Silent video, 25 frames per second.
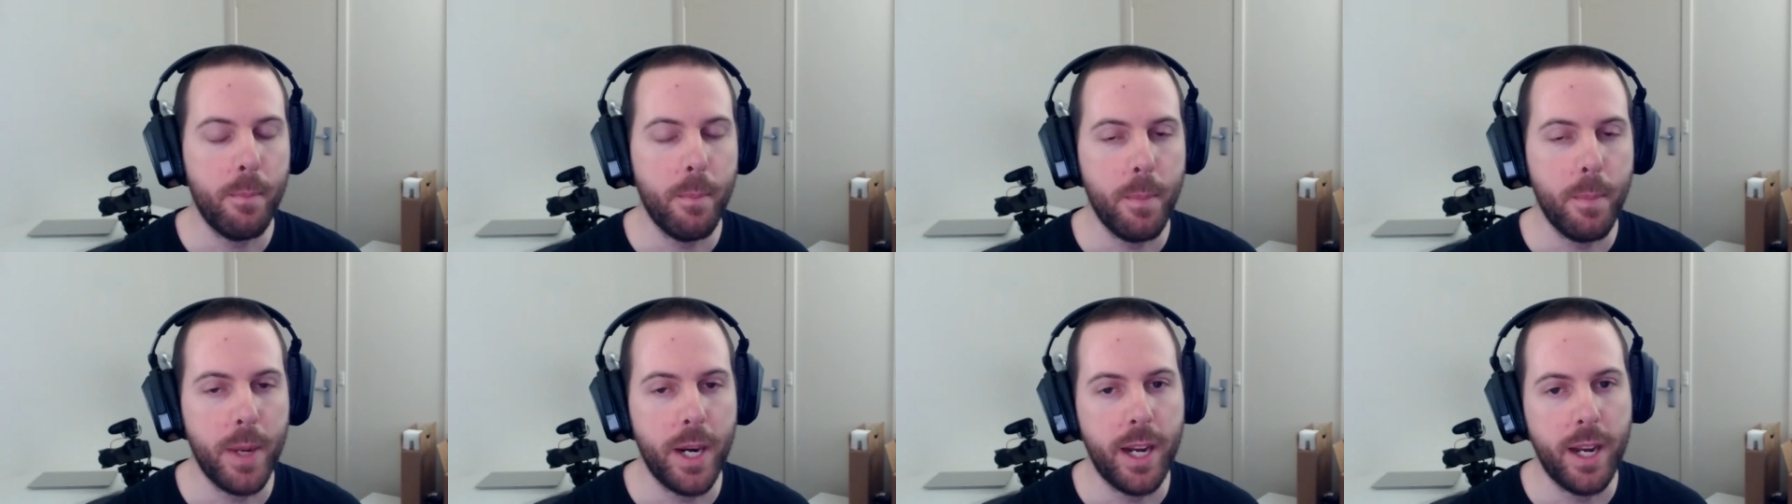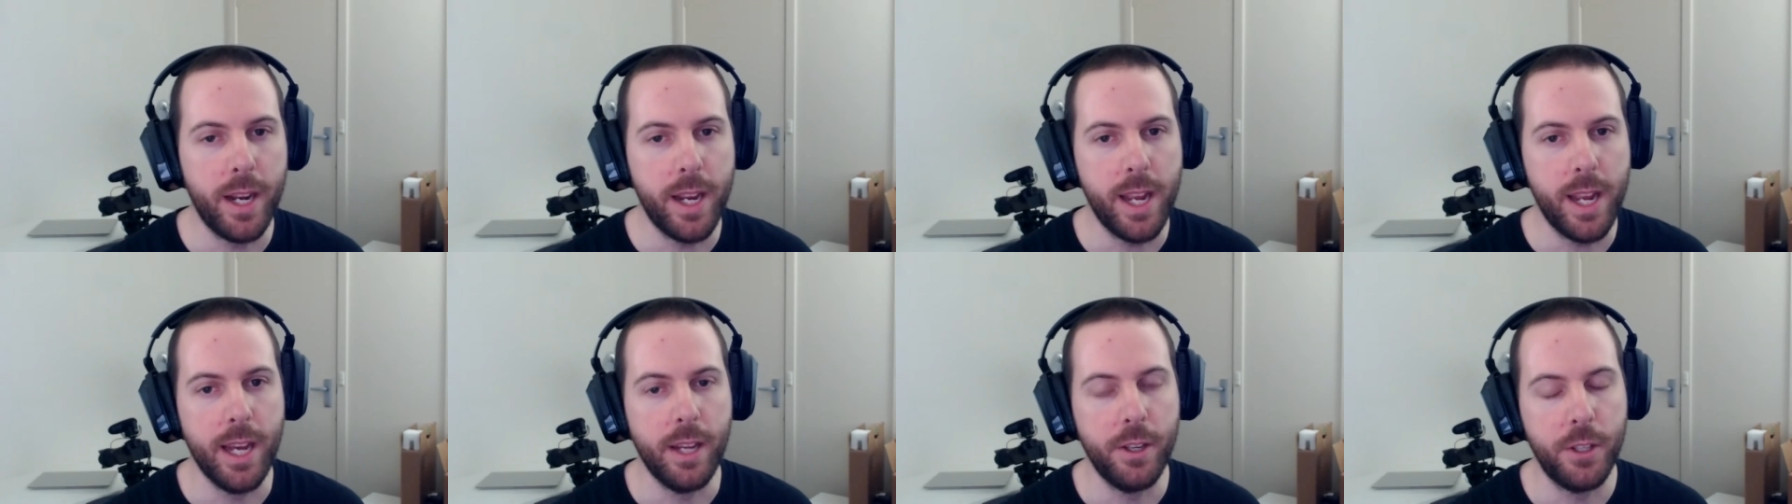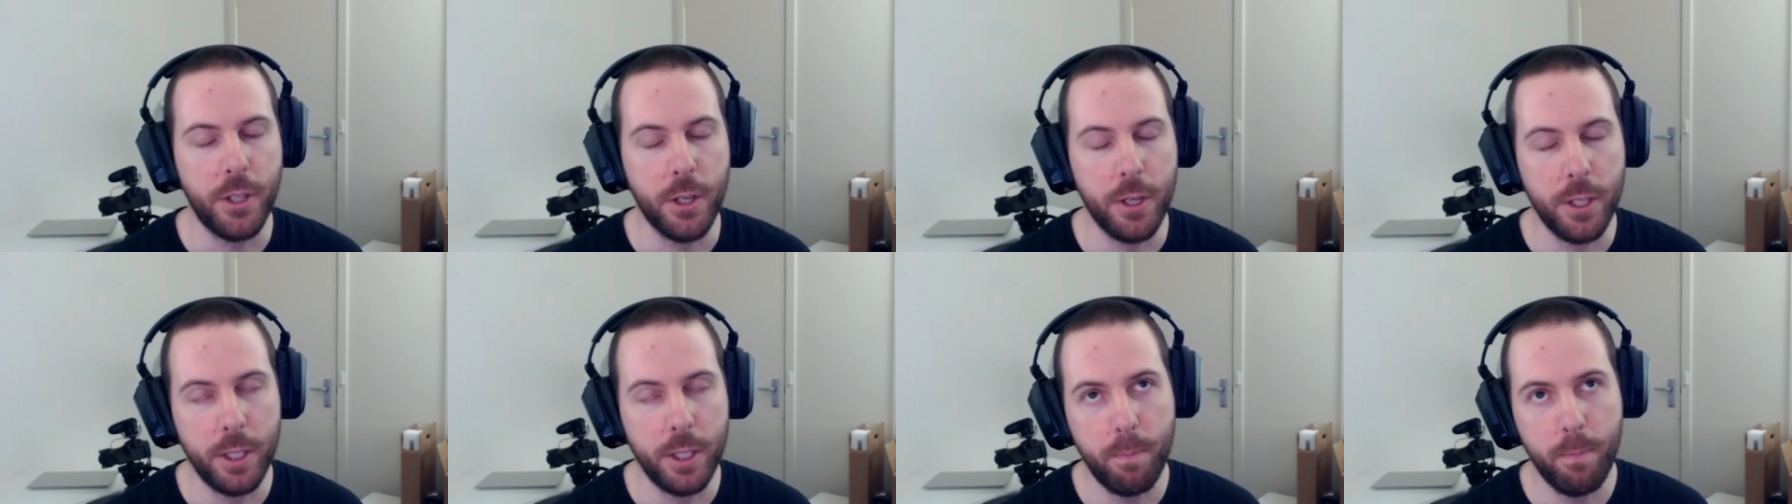But yeah,
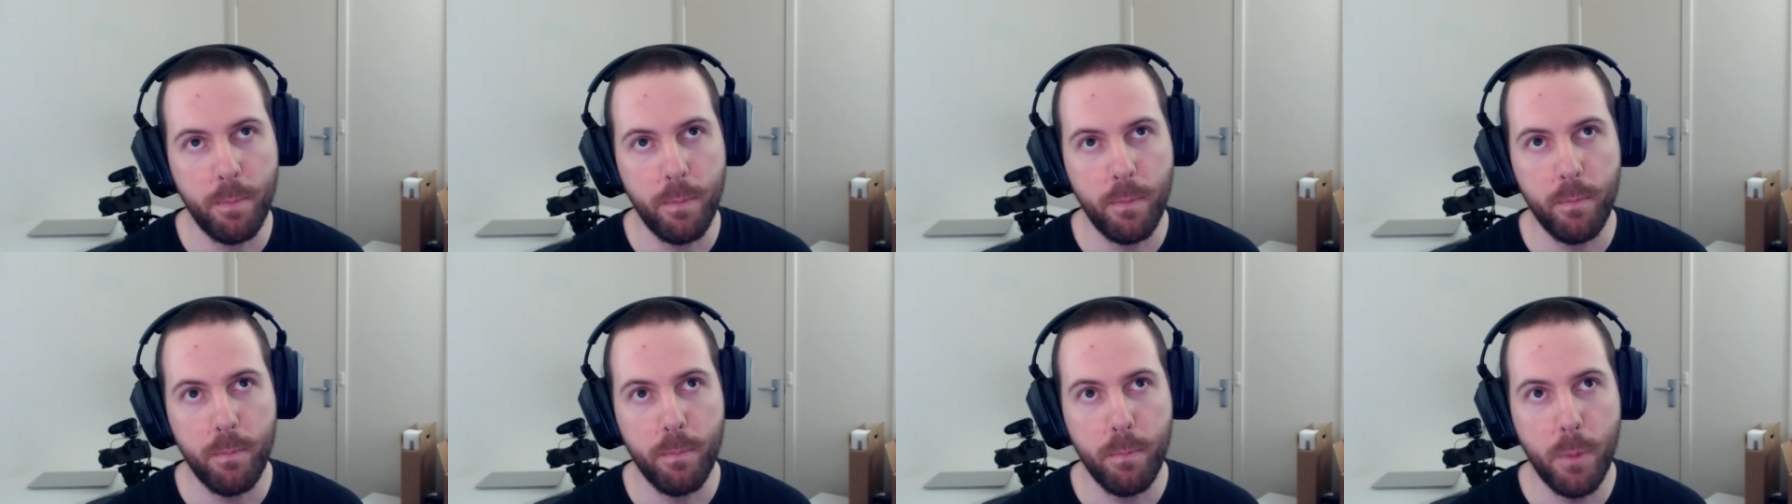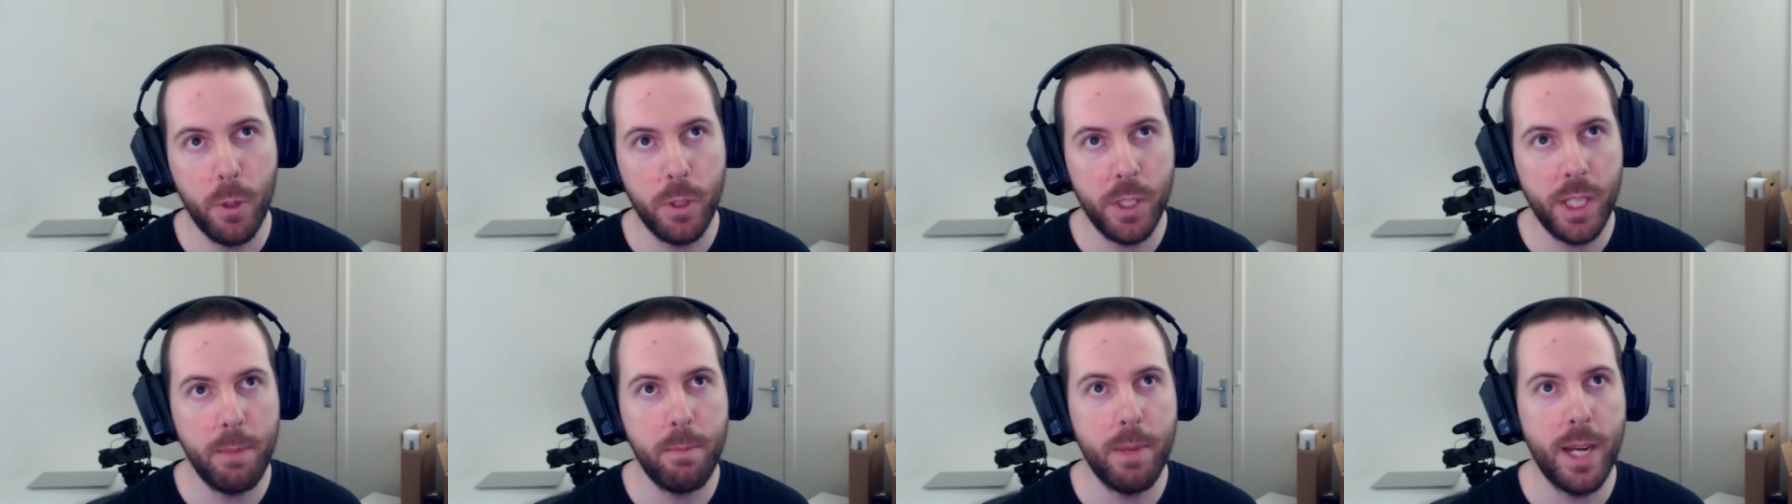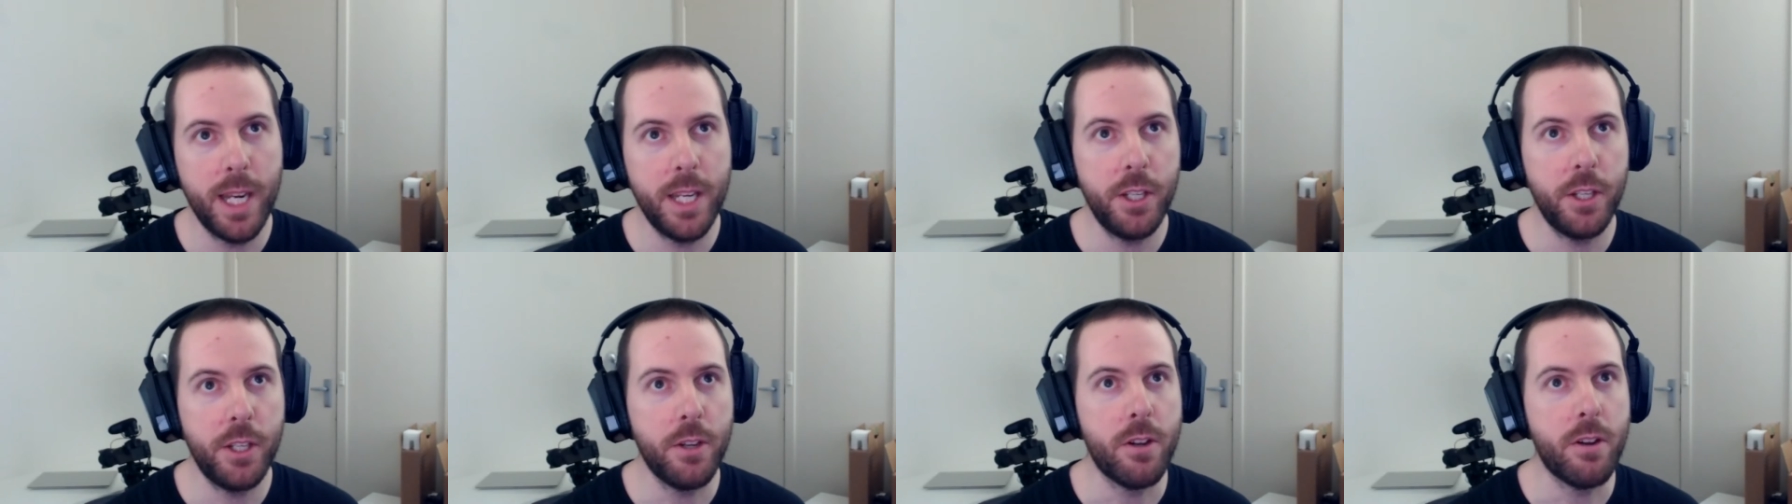so it's mostly
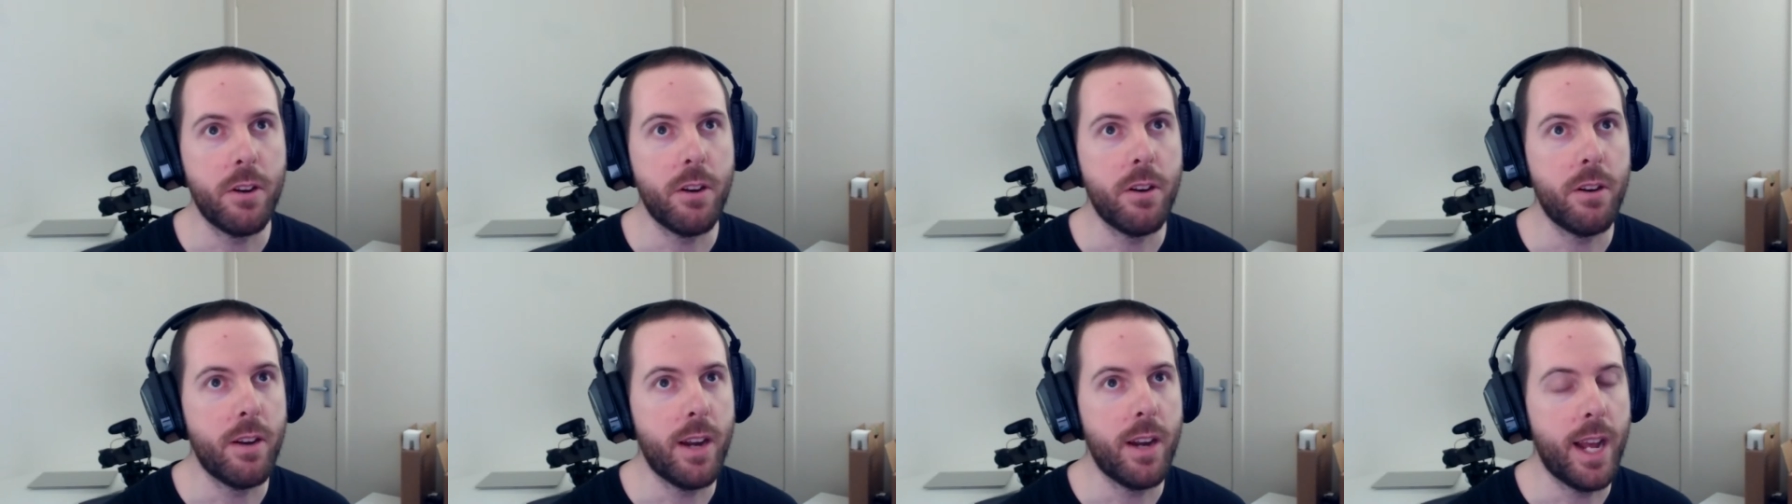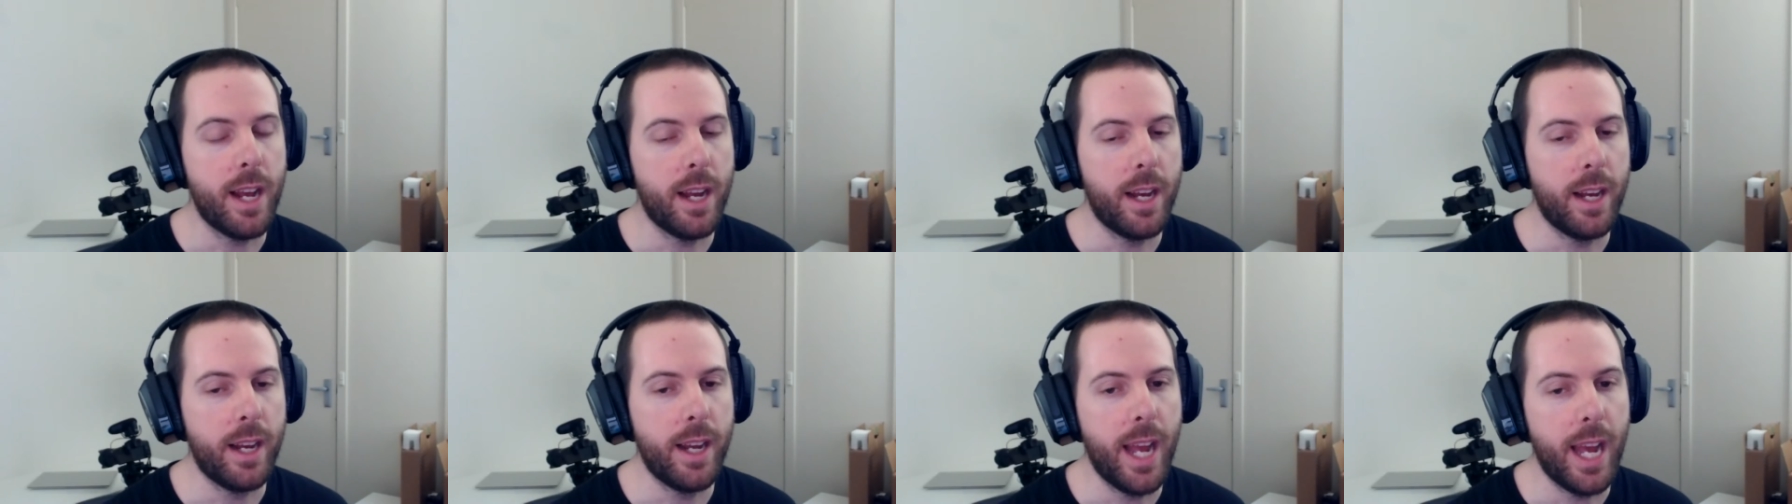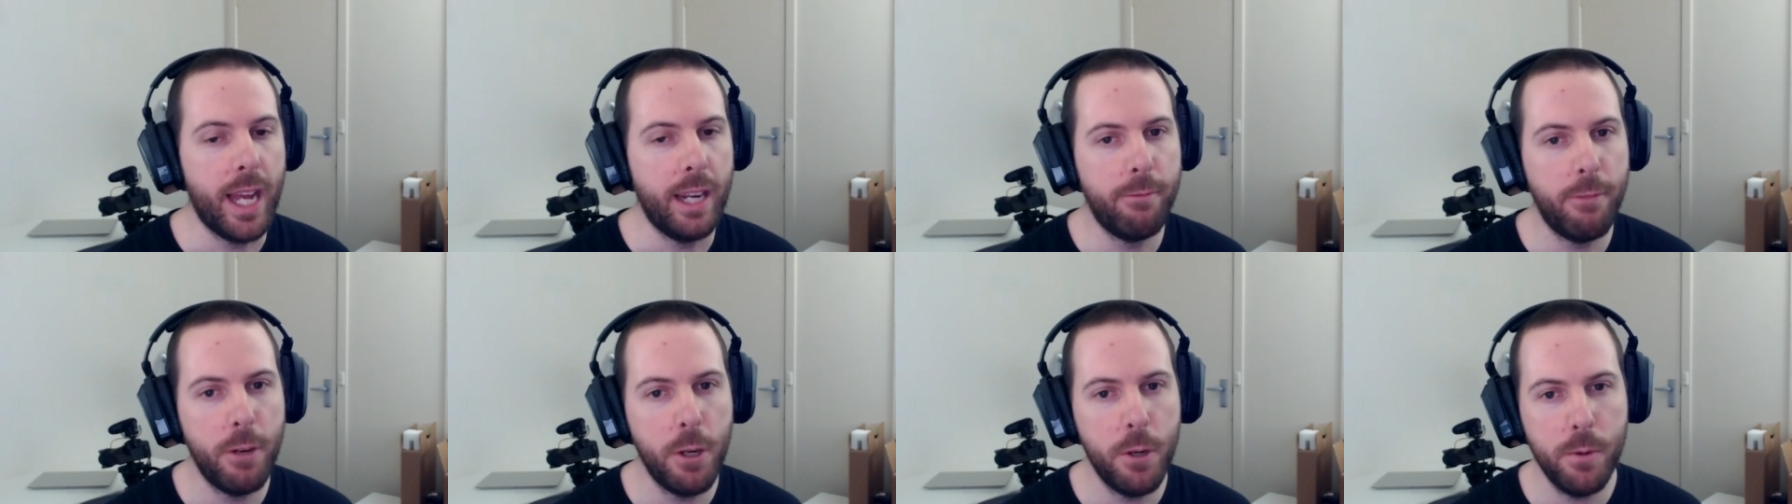based on
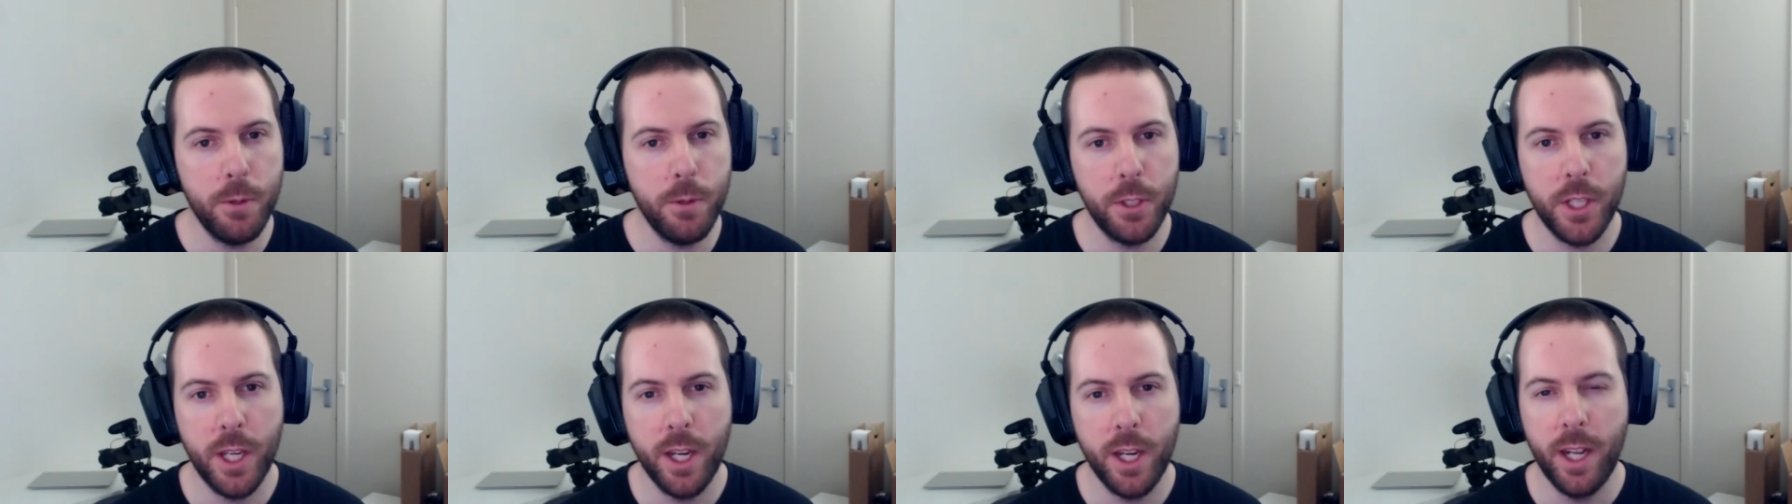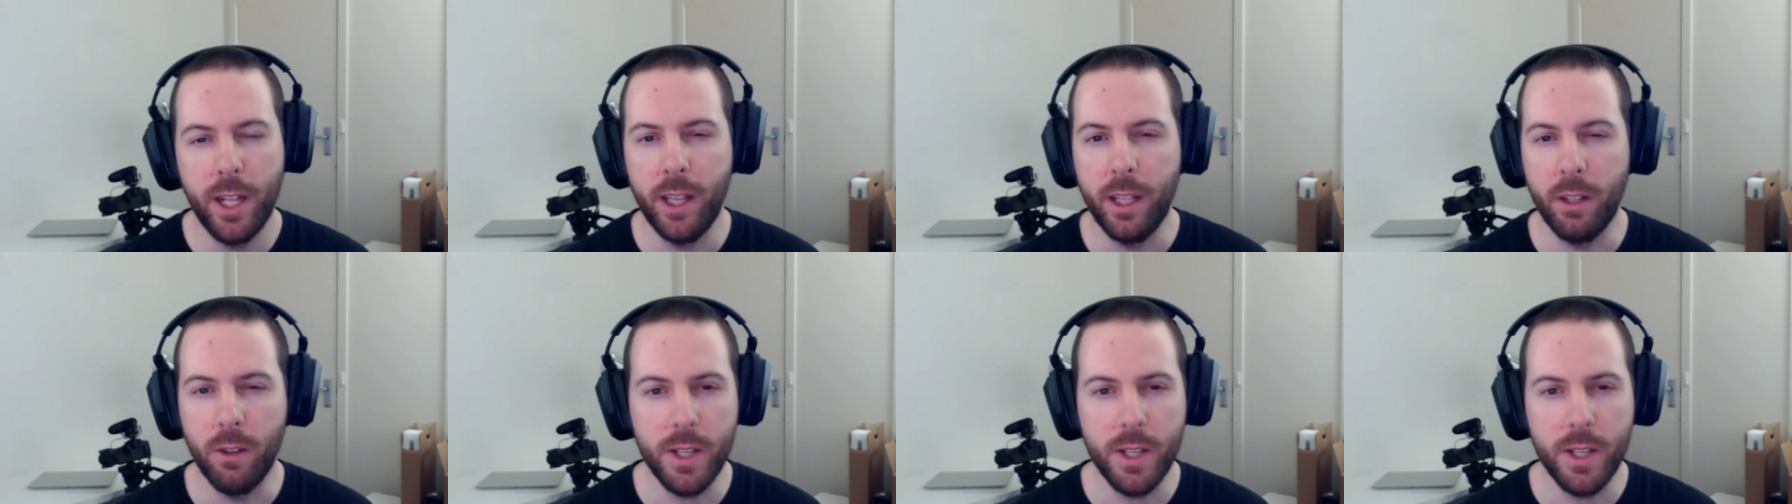ad views.